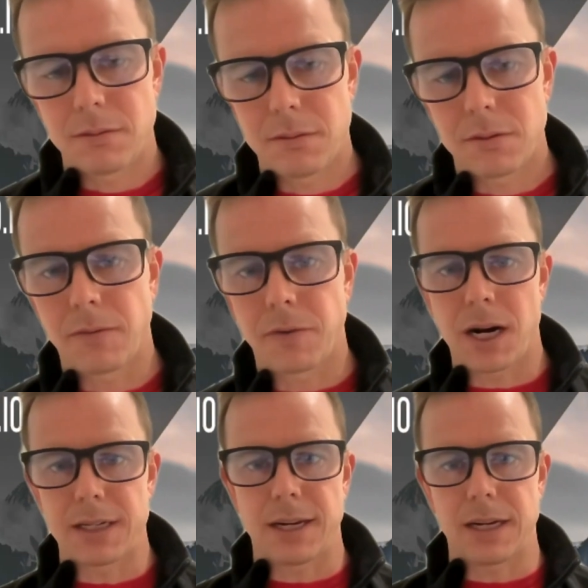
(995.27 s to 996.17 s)
So for
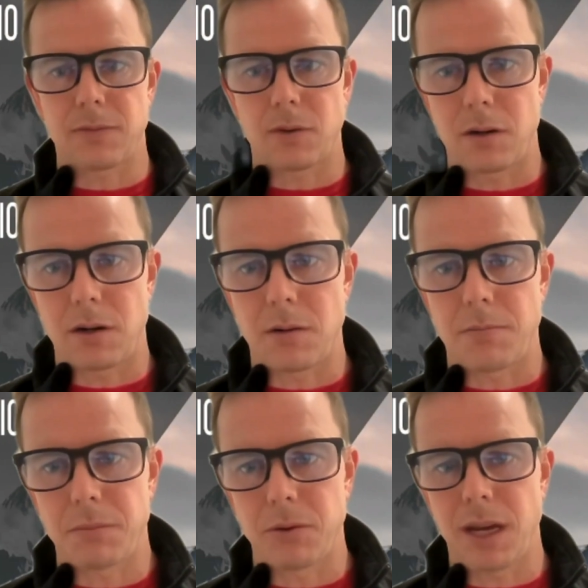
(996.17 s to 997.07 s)
context, for
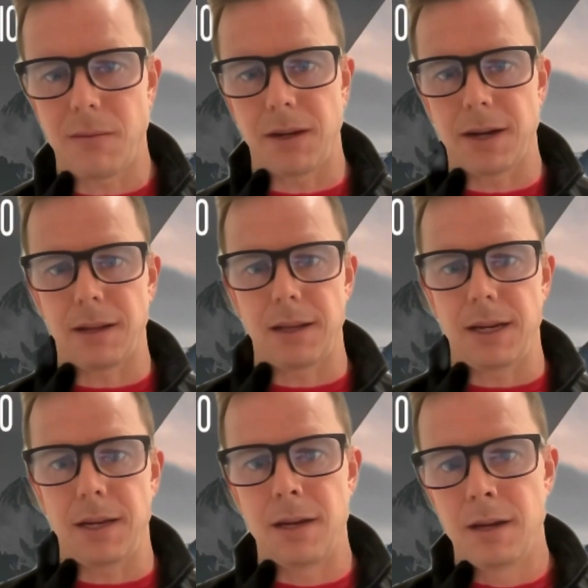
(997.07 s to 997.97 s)
people who came in kind of
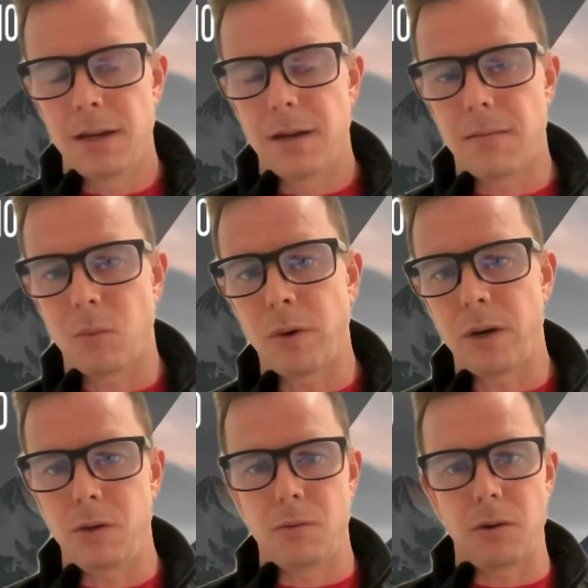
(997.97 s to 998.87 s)
late, when
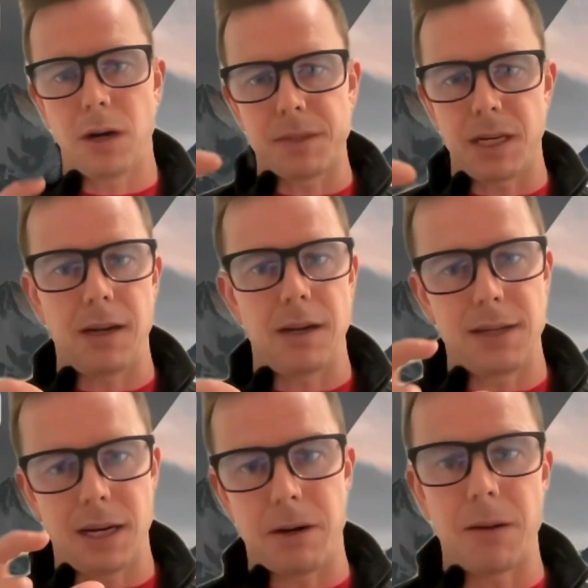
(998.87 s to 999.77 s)
you update a
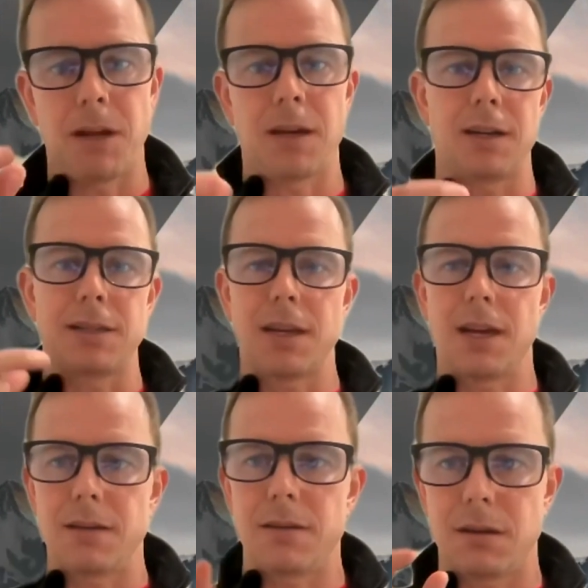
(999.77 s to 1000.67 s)
data pipeline in
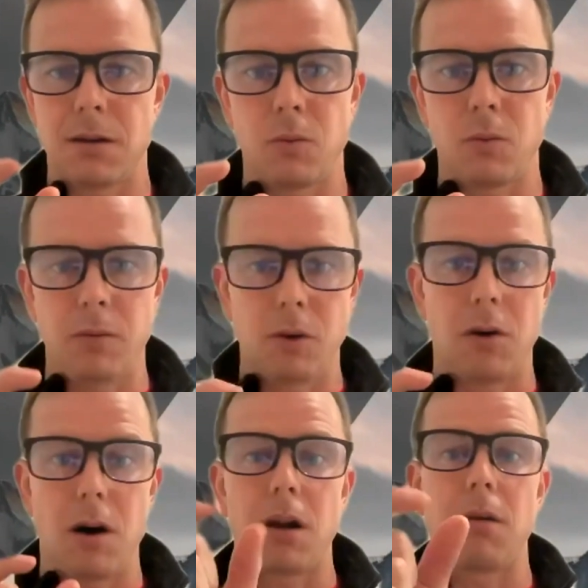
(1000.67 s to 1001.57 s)
Ascend, we will
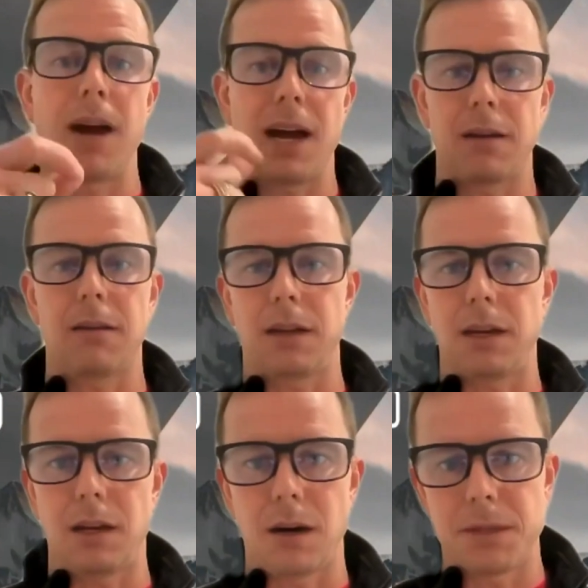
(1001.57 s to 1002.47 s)

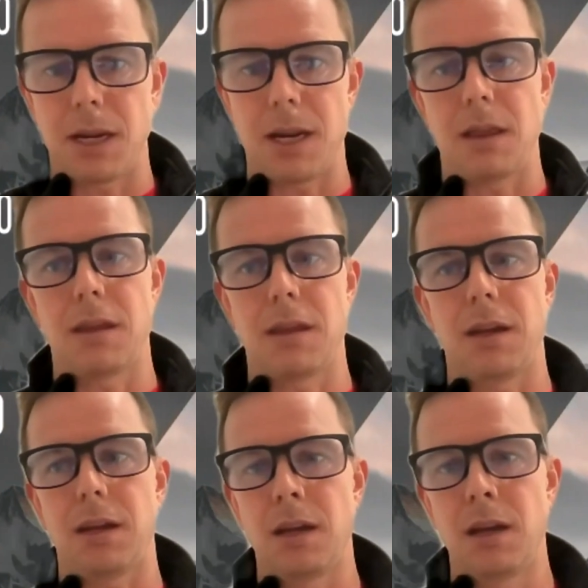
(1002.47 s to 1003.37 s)
automatically update
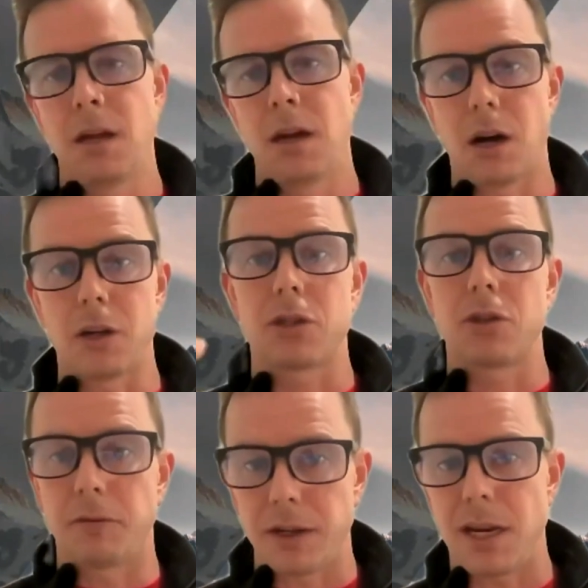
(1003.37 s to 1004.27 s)
the
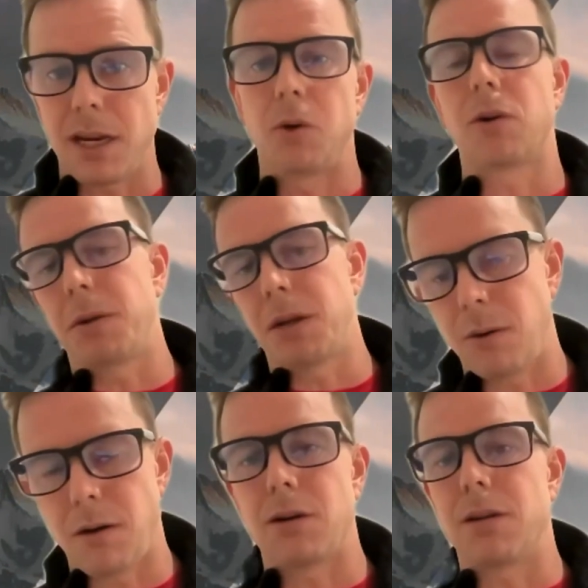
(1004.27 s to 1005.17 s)
Snowflake table or
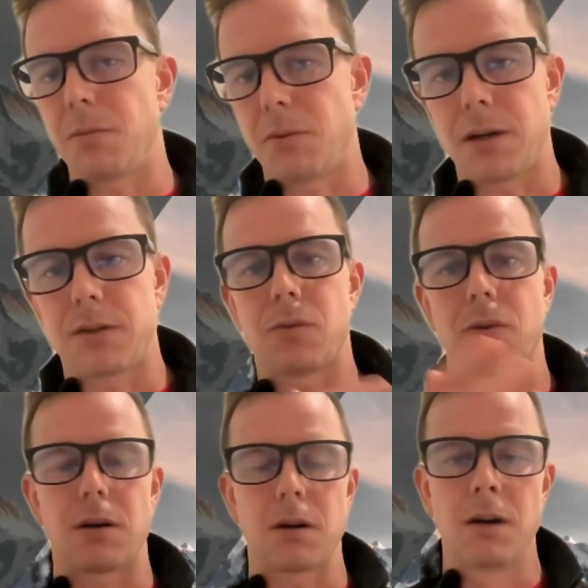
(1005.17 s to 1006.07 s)
BigQuery or Databricks,
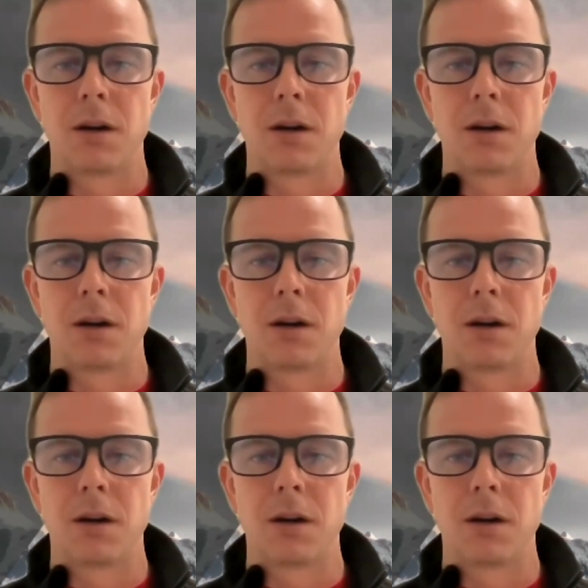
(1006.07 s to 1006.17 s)
or